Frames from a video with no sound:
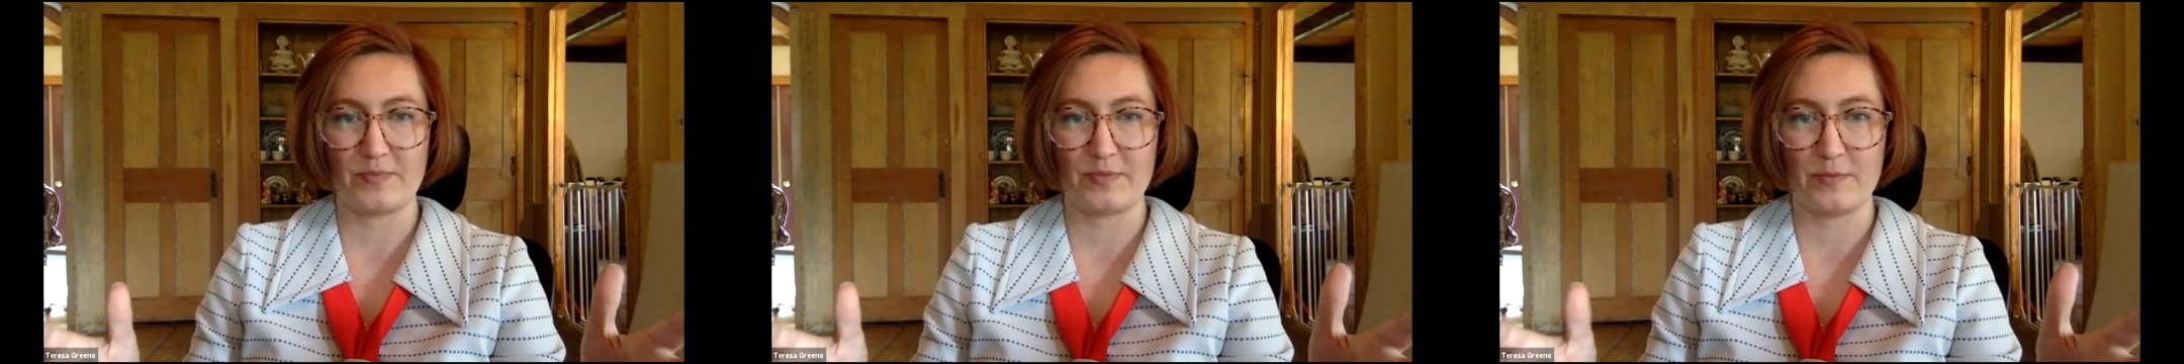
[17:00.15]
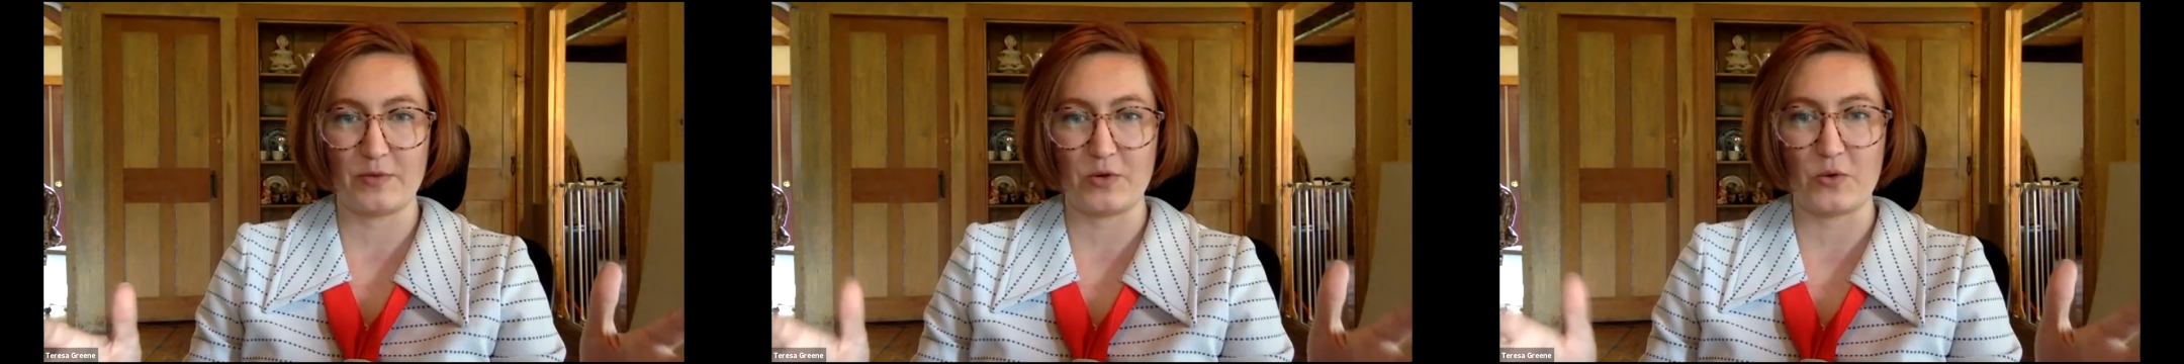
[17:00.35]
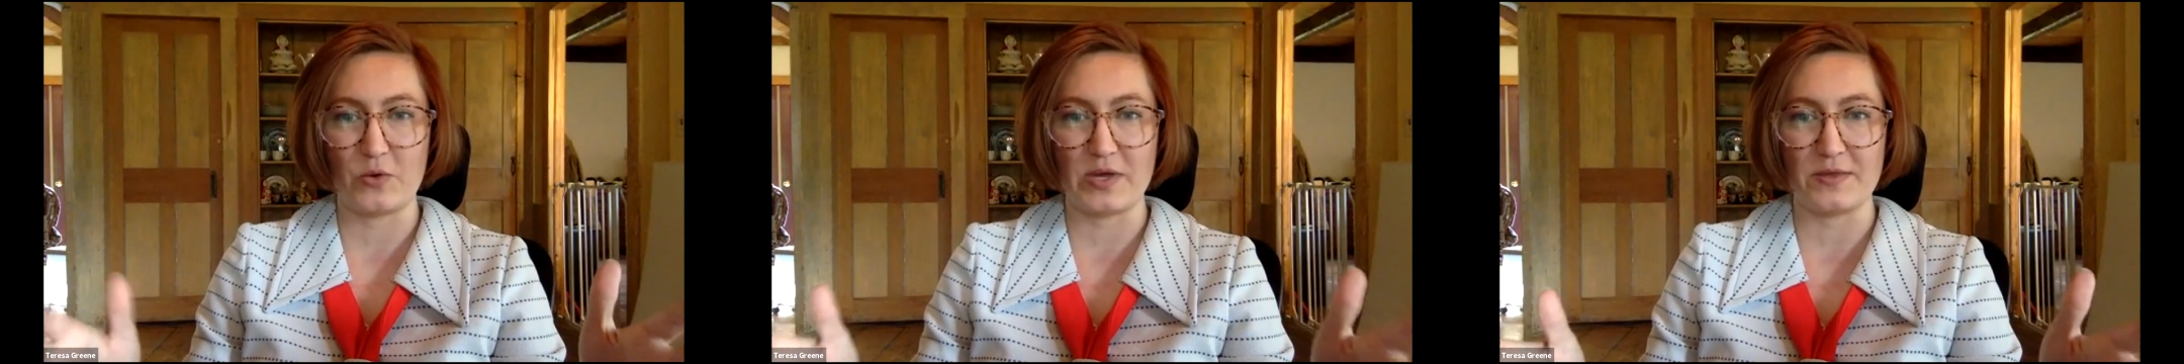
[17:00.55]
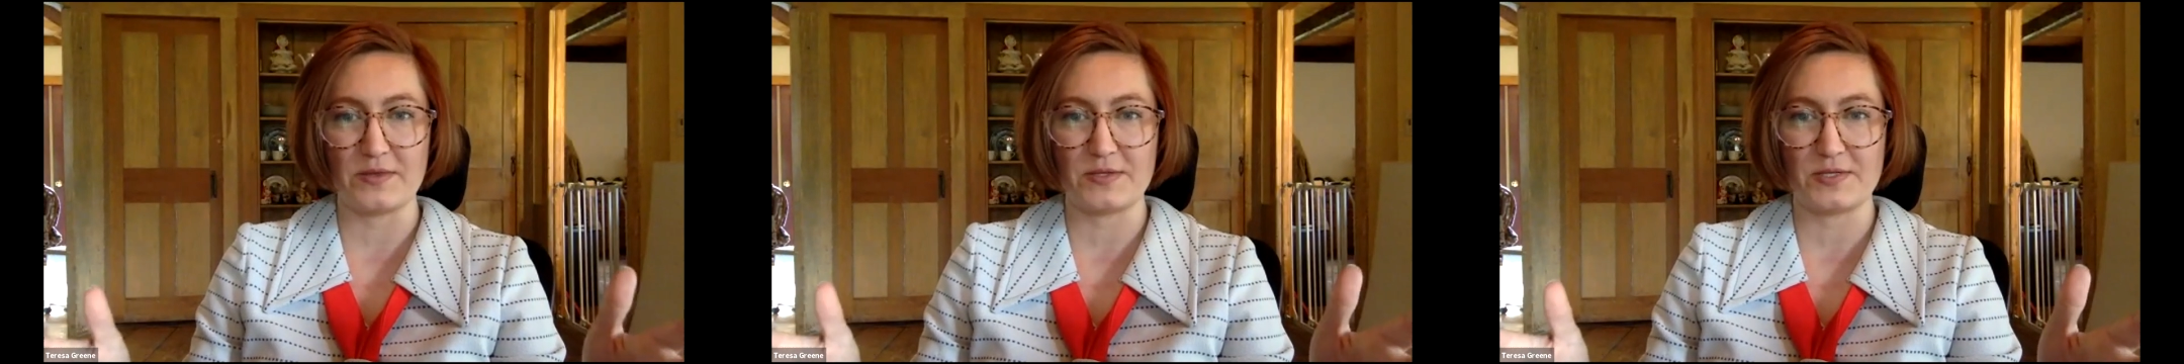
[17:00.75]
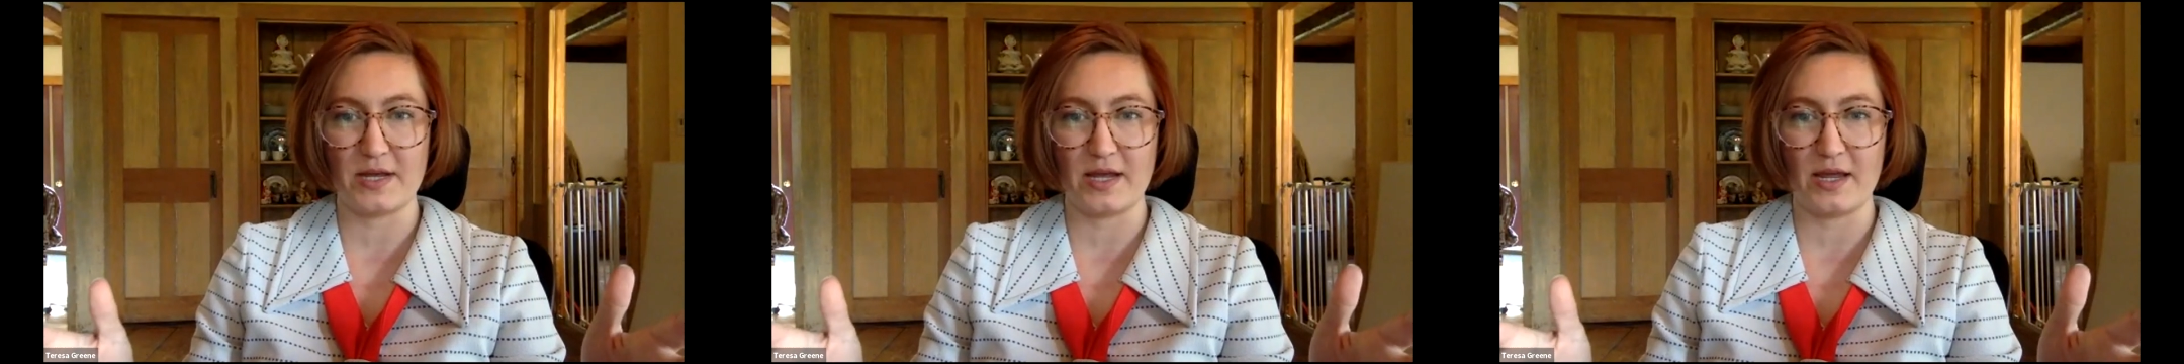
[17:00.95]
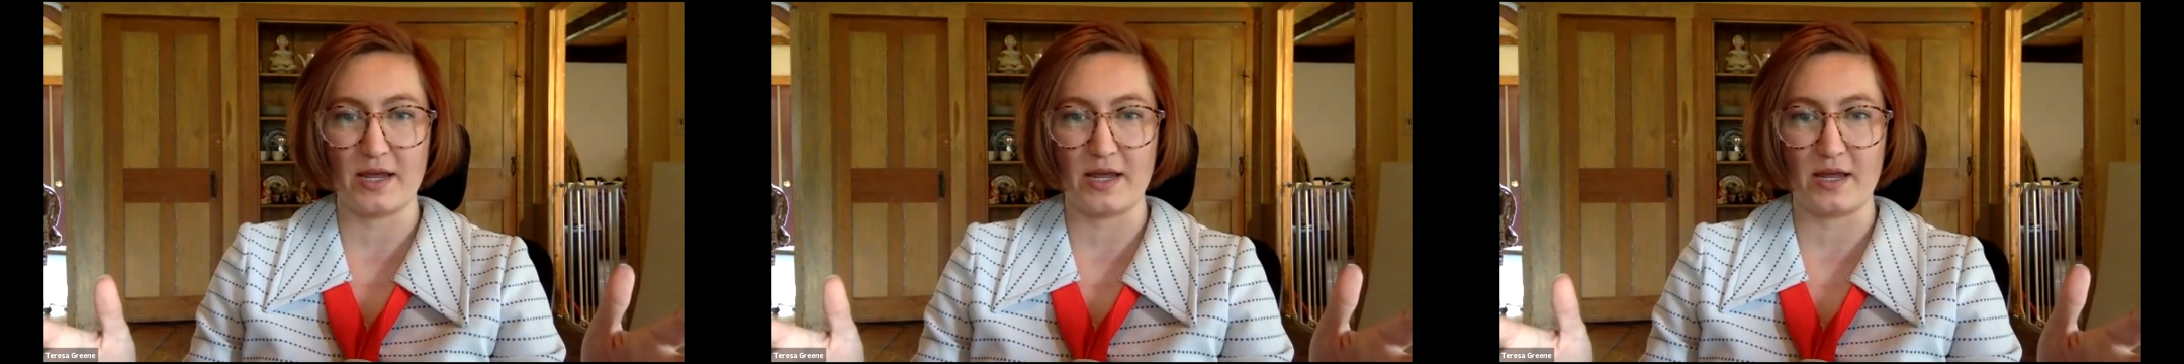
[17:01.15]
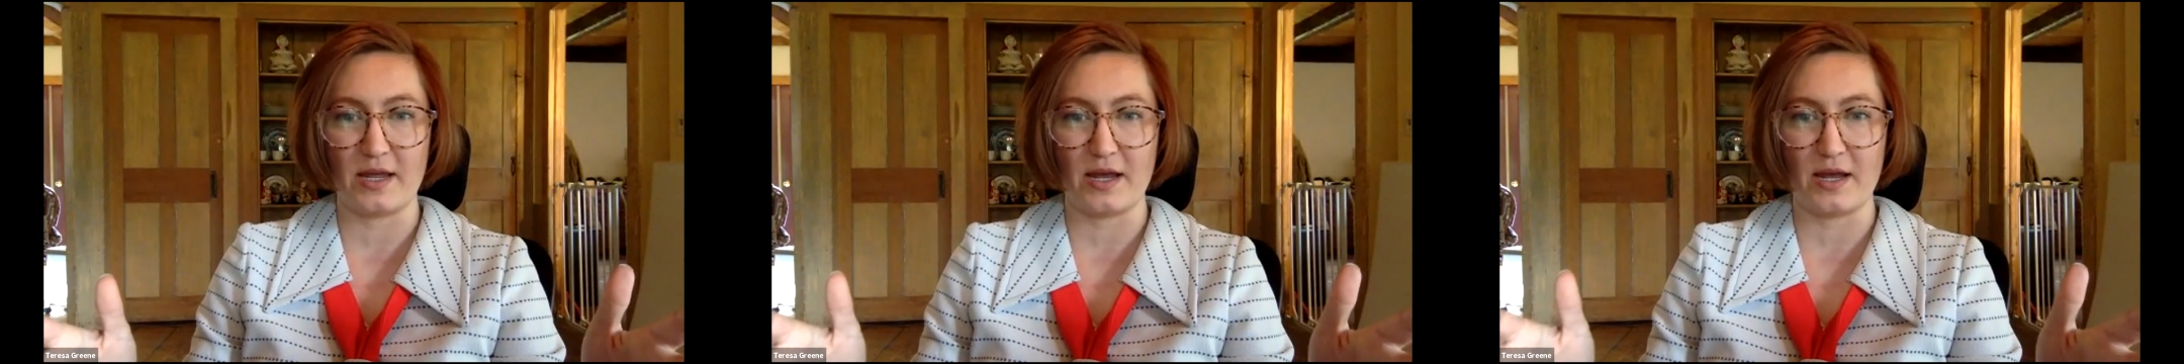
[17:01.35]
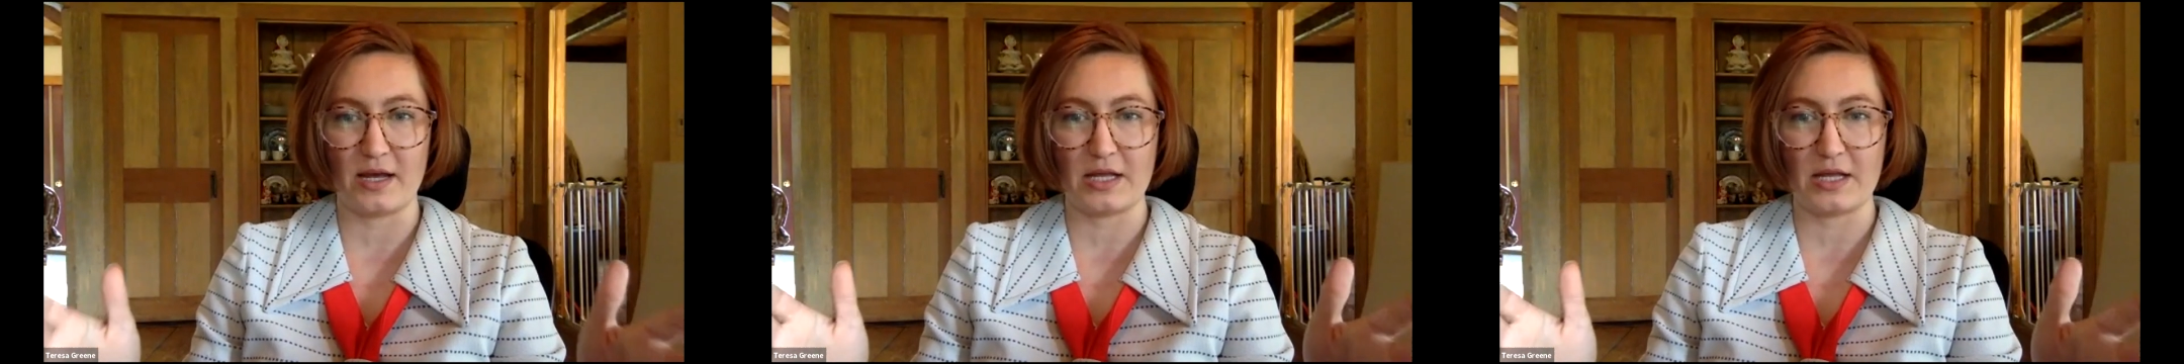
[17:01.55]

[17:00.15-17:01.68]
bequeathed a